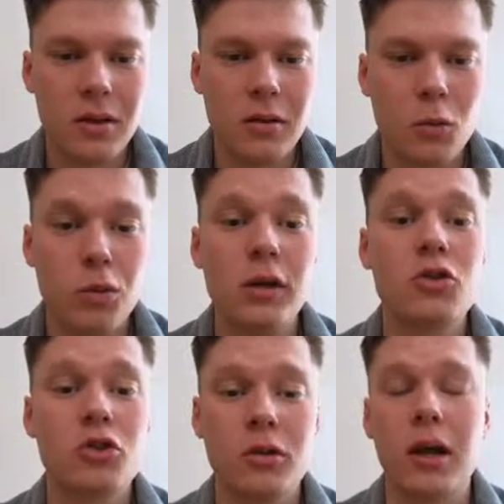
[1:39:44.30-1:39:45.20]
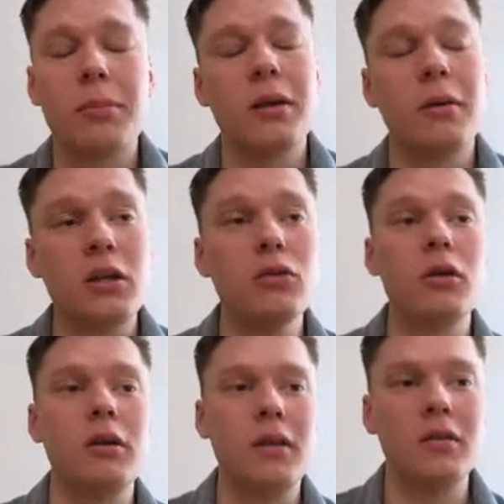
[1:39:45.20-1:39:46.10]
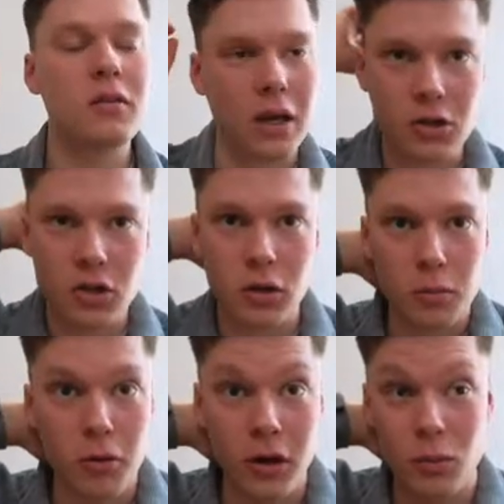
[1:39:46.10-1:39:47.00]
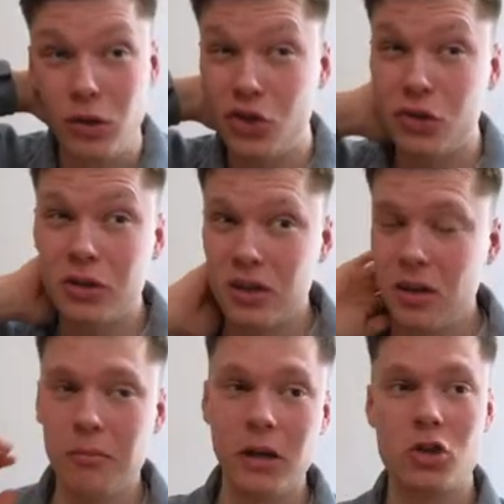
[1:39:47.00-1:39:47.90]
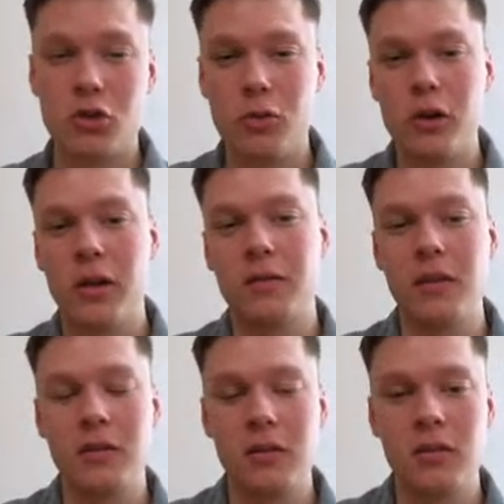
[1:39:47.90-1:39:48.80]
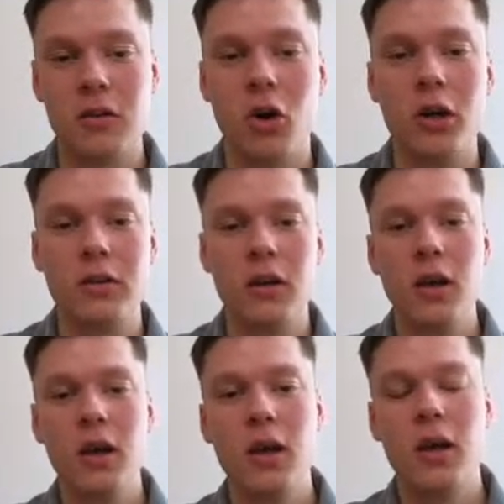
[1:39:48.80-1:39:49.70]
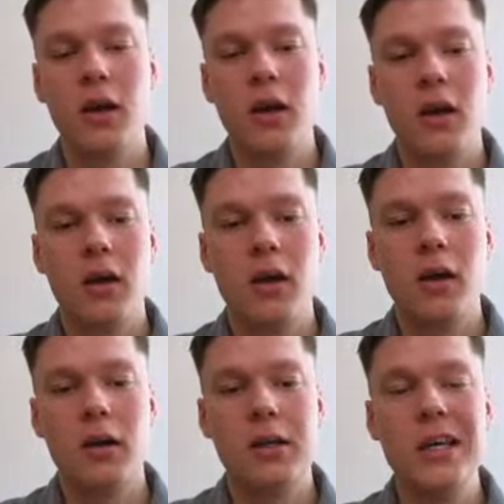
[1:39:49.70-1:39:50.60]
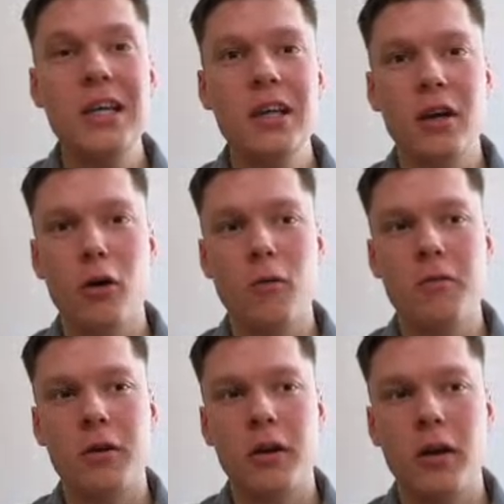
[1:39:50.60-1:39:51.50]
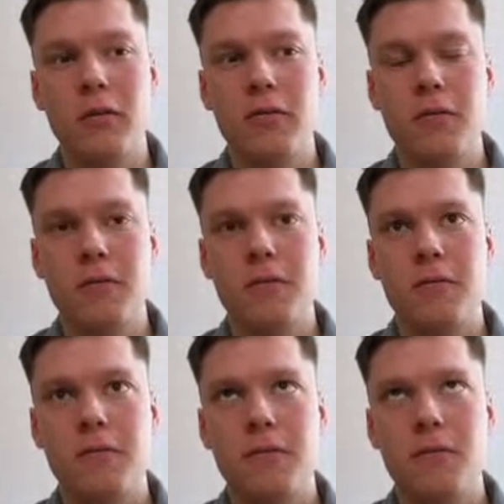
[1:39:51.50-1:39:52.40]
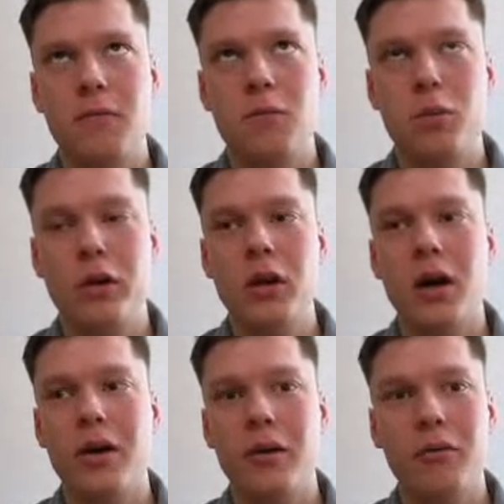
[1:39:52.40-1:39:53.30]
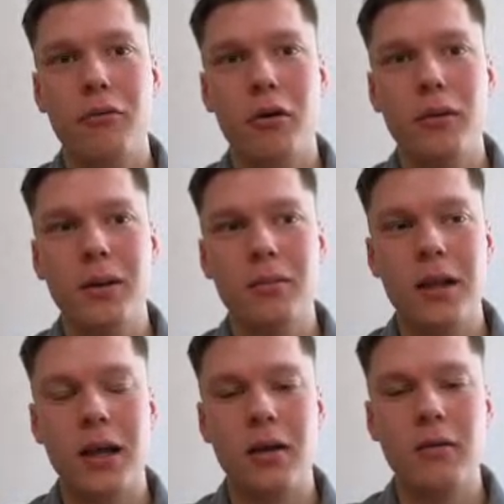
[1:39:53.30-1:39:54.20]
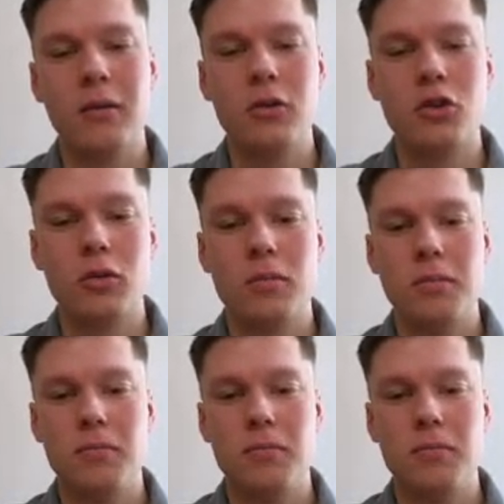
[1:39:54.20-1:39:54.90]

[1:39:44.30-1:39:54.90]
we should, like, but this is actually a good point. We should make sure that this is not keeling over if we are growing. Like, this should